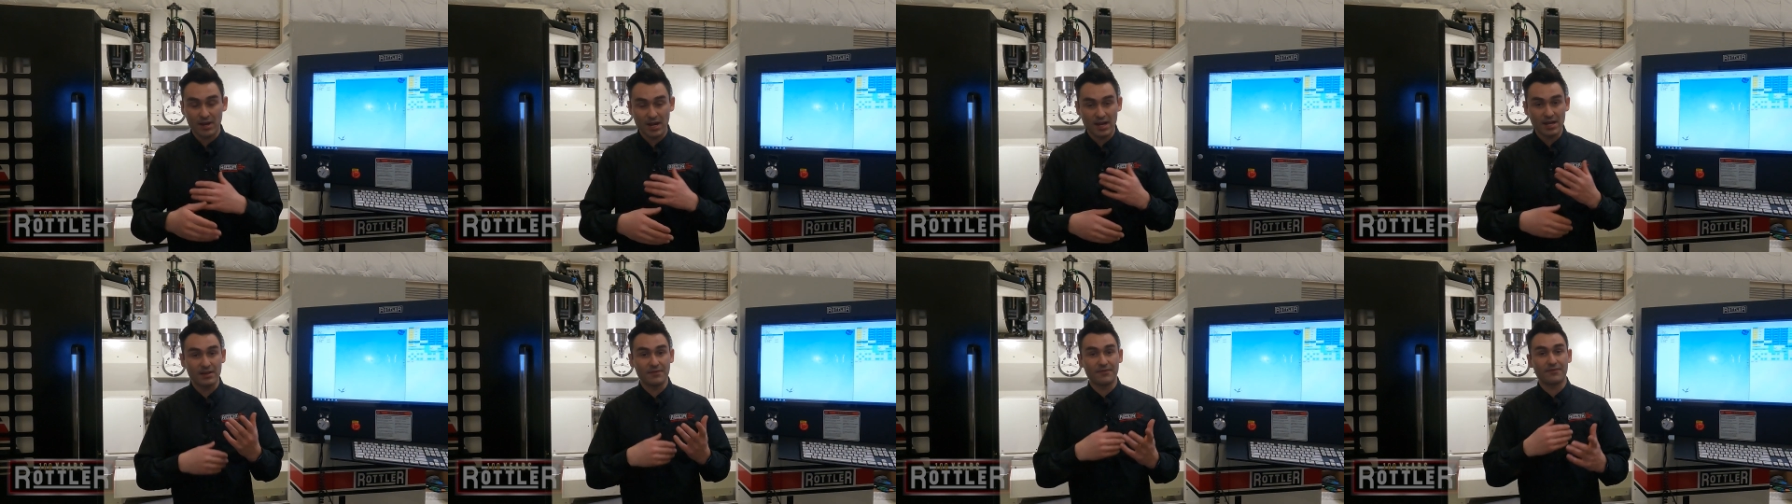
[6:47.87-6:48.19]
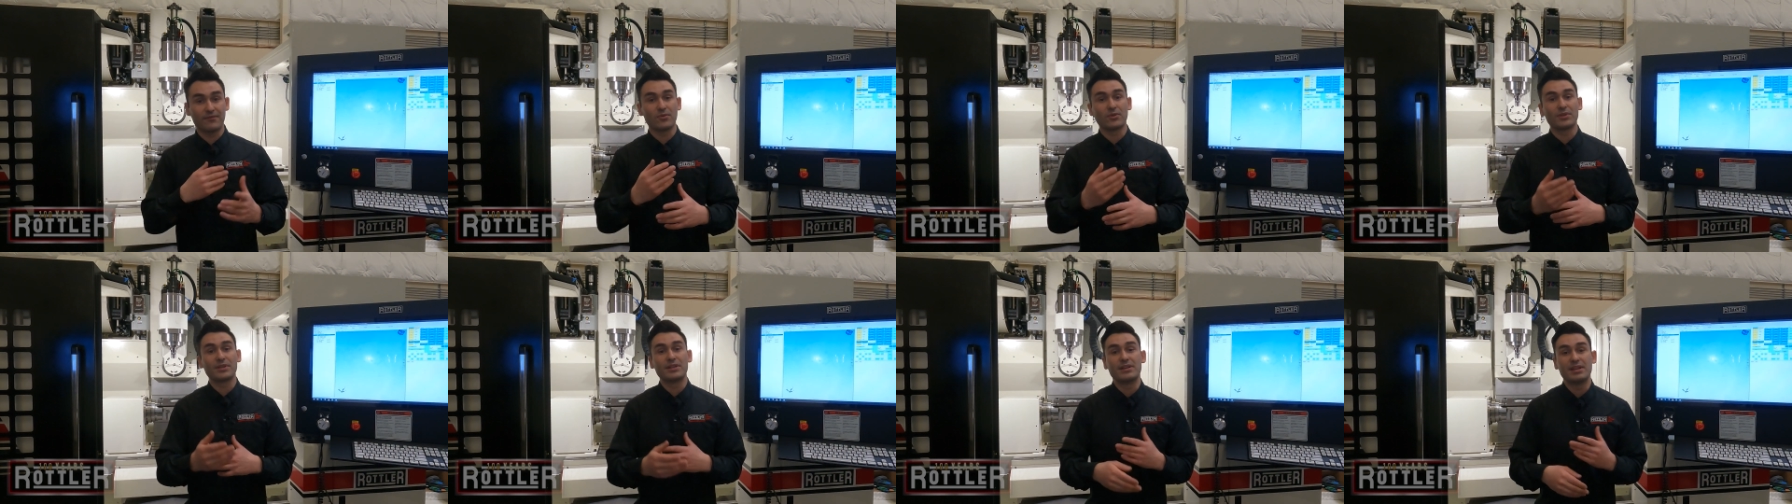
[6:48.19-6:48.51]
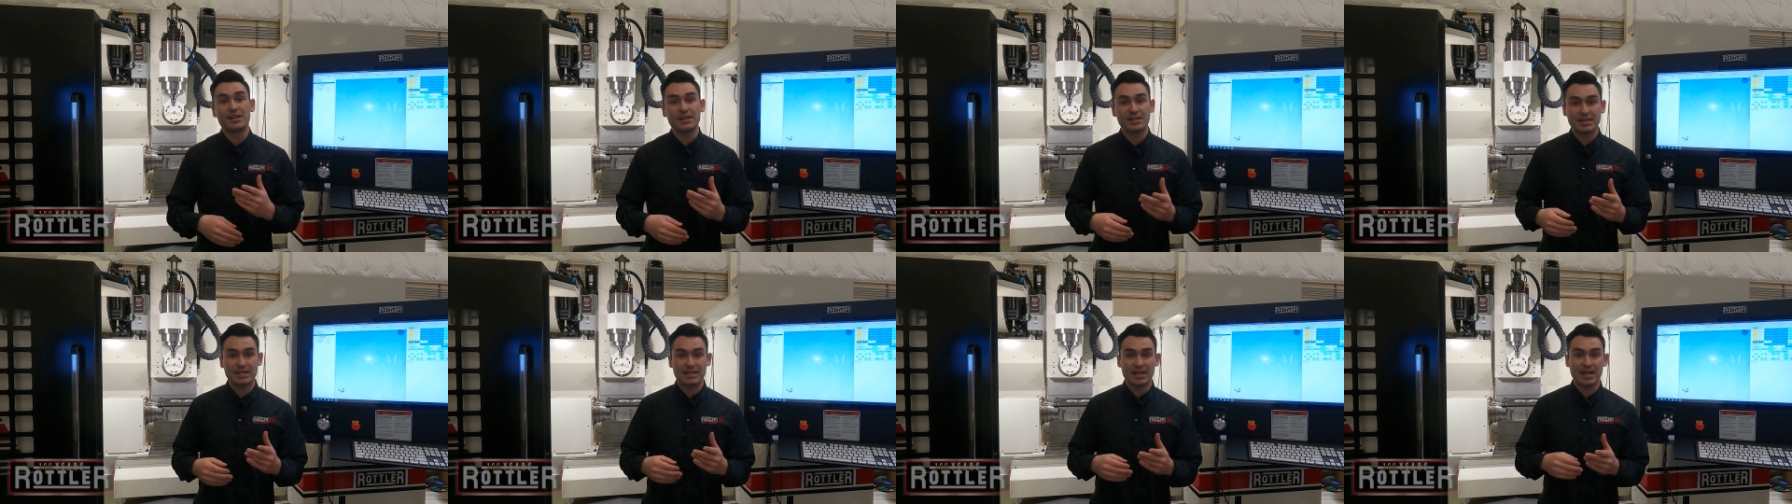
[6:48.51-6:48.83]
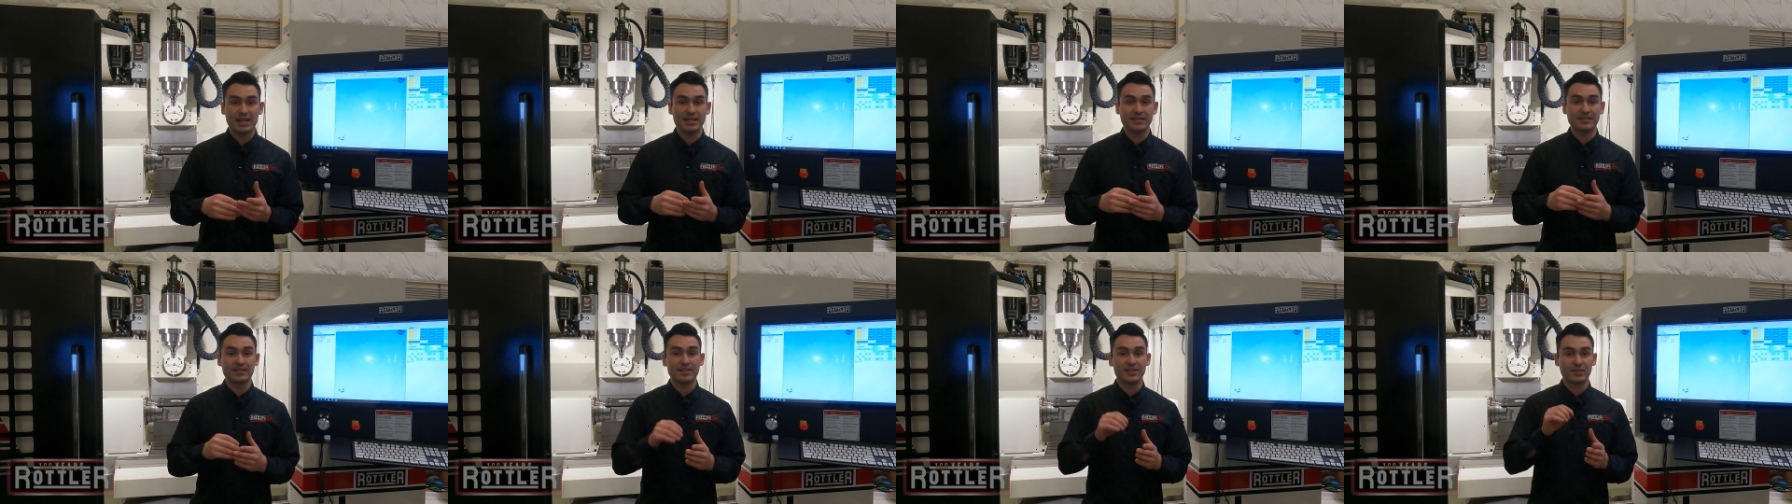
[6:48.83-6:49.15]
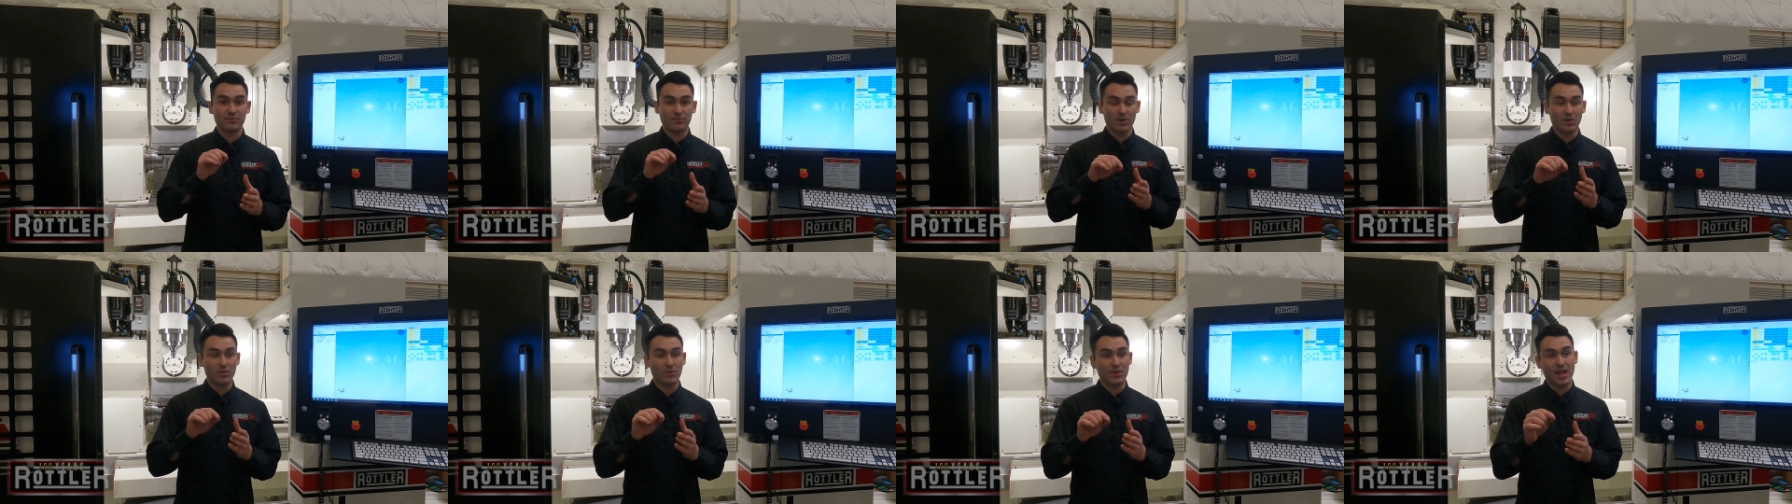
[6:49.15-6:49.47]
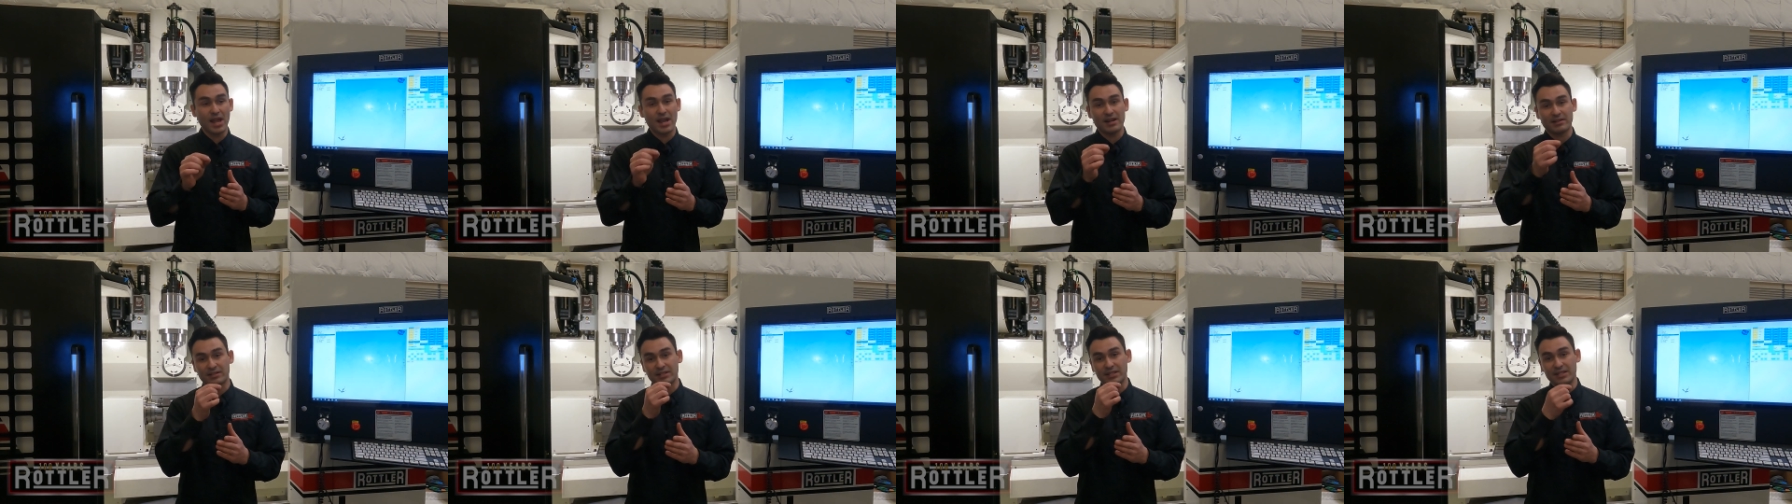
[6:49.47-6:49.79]
ready to fully digitize this, where we
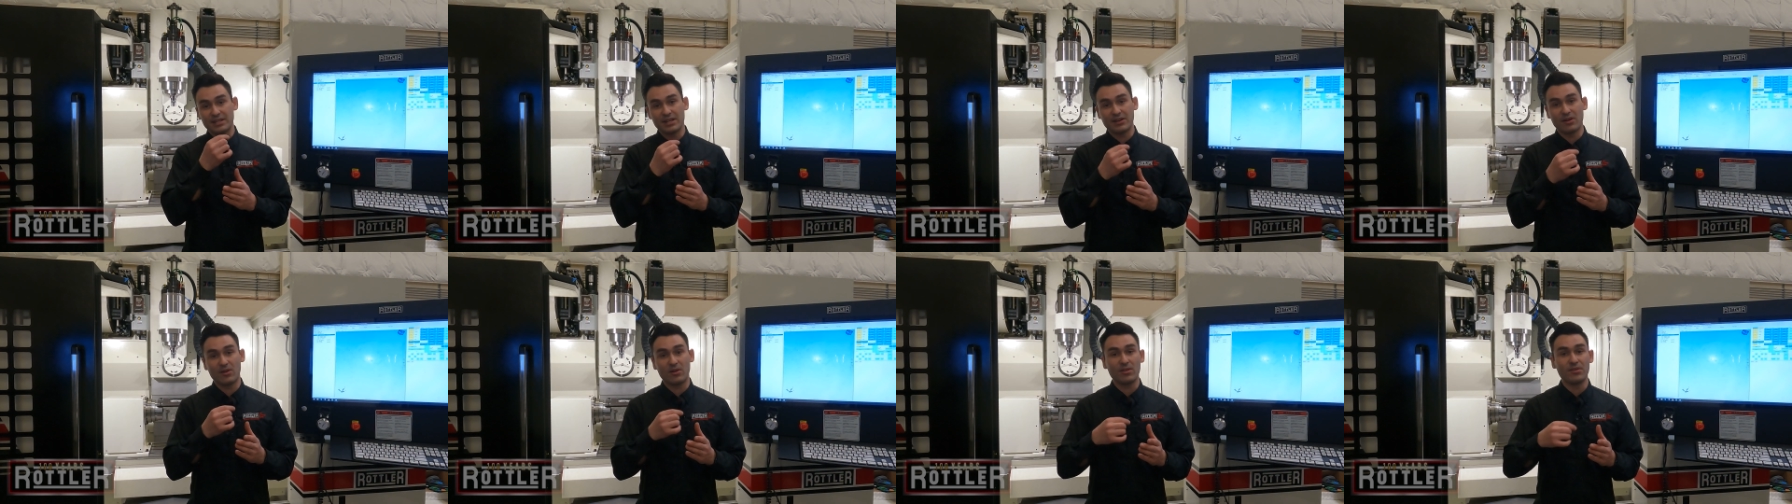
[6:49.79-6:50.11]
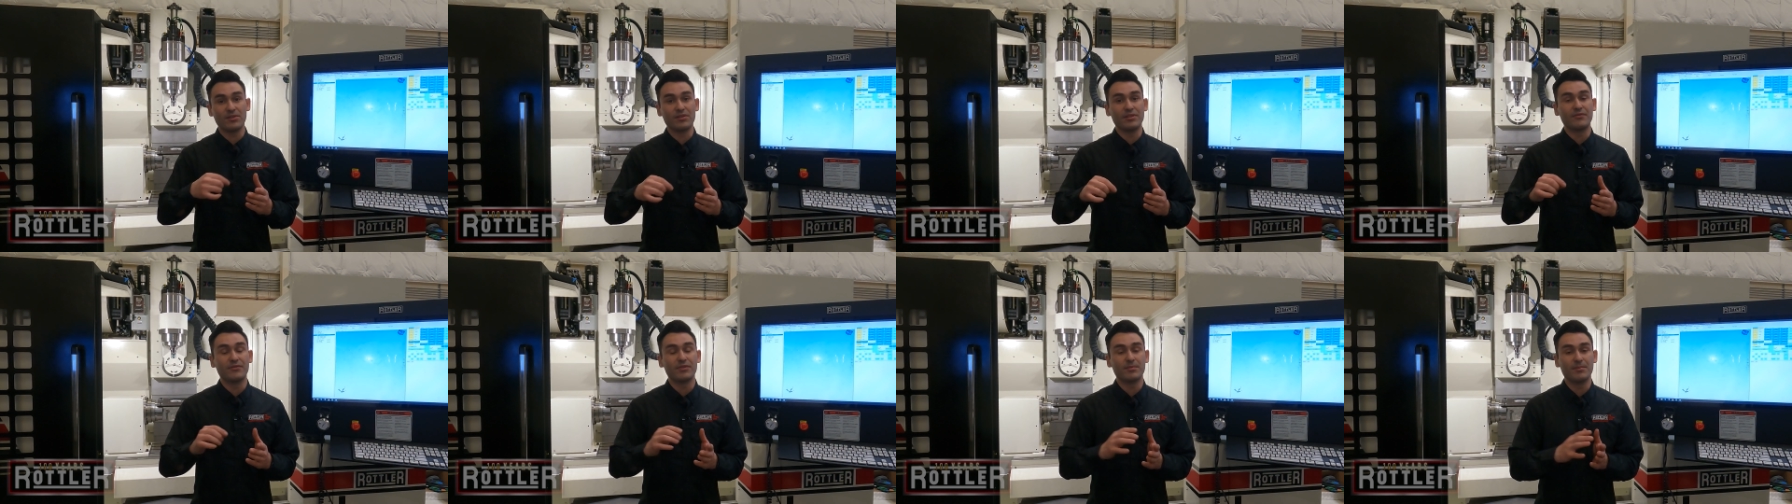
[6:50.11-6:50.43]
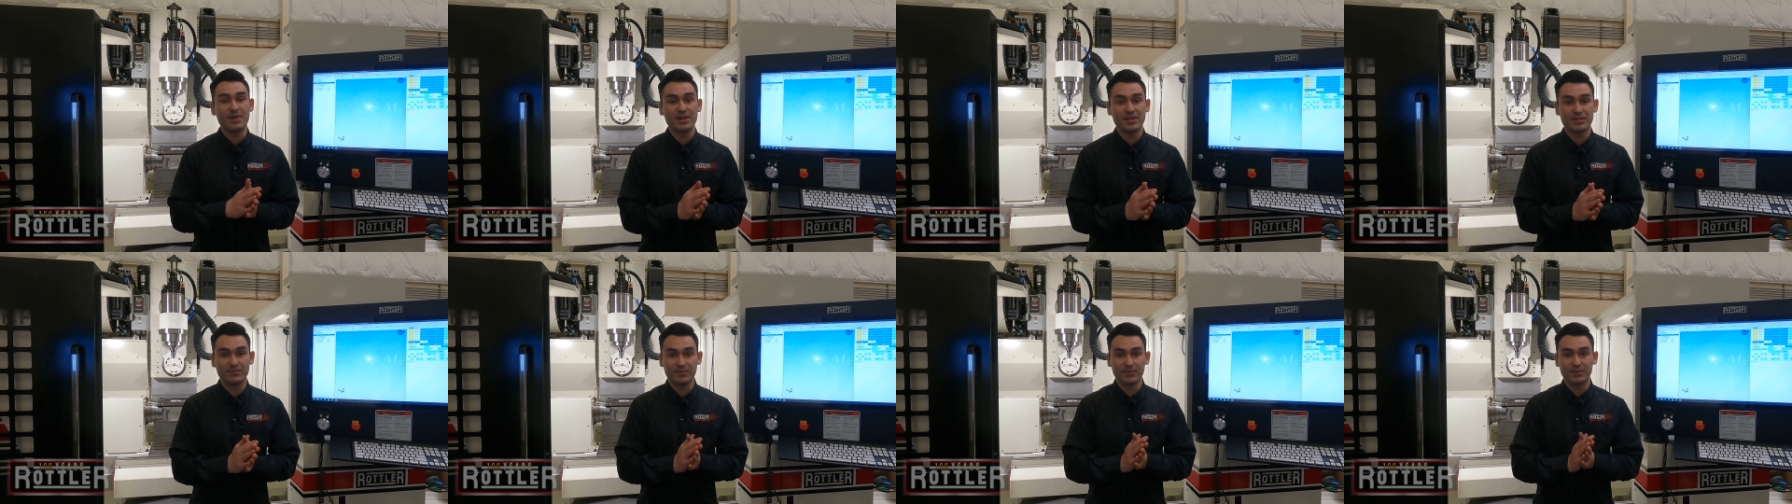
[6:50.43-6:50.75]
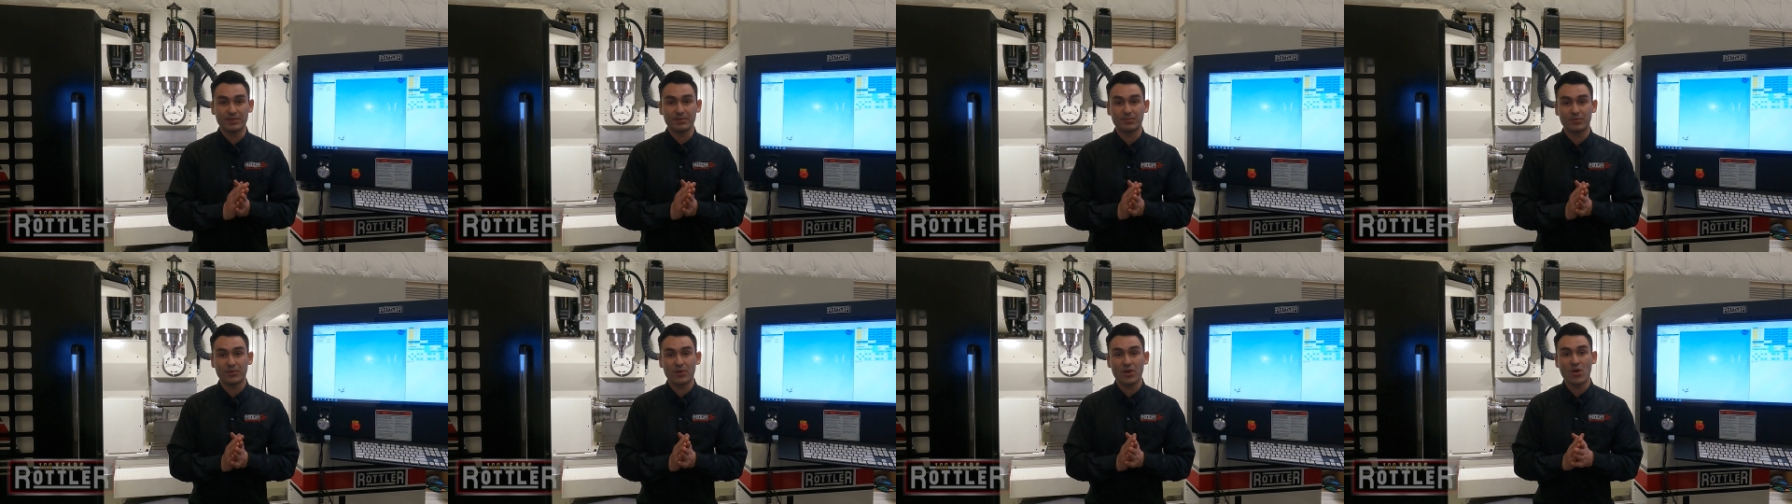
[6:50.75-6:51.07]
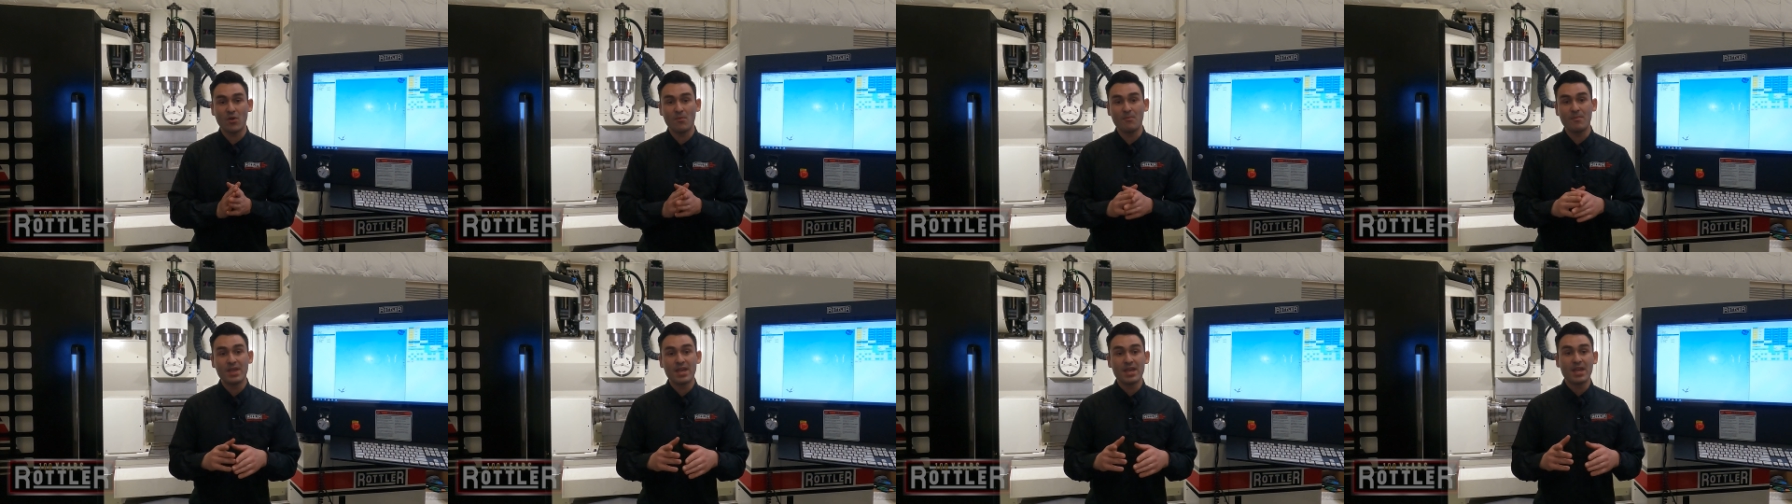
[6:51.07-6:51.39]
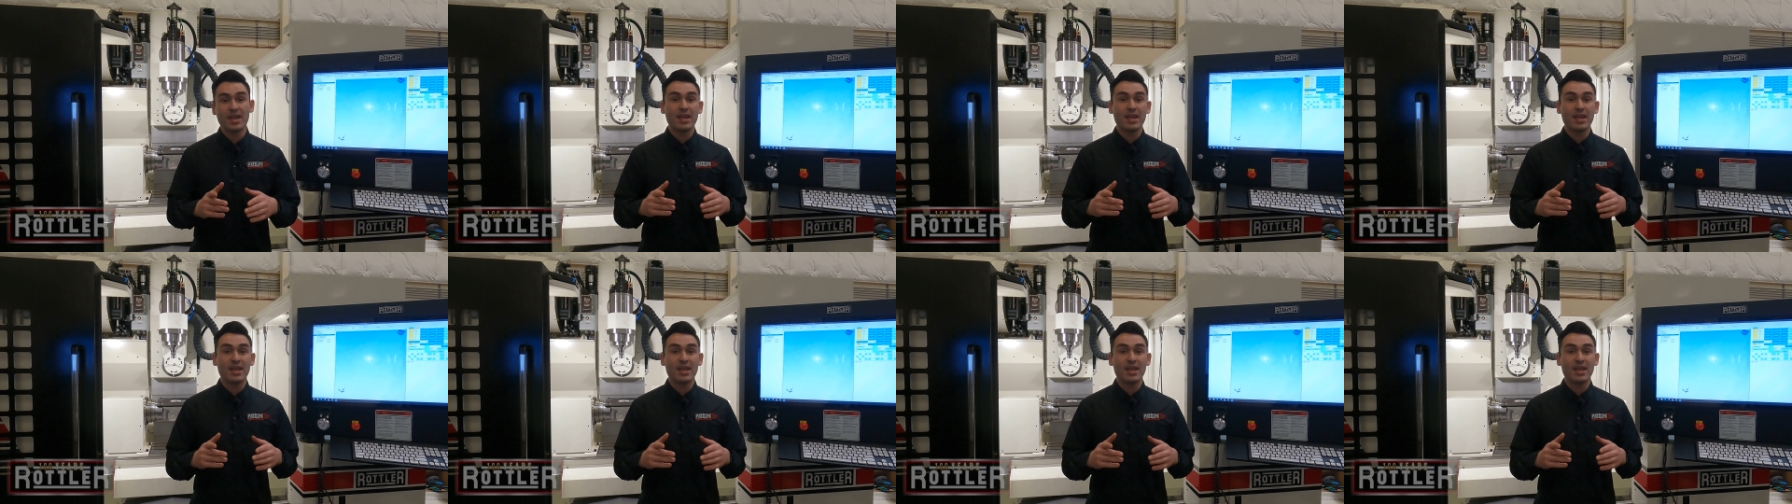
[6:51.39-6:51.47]
actually get all the information with the probe,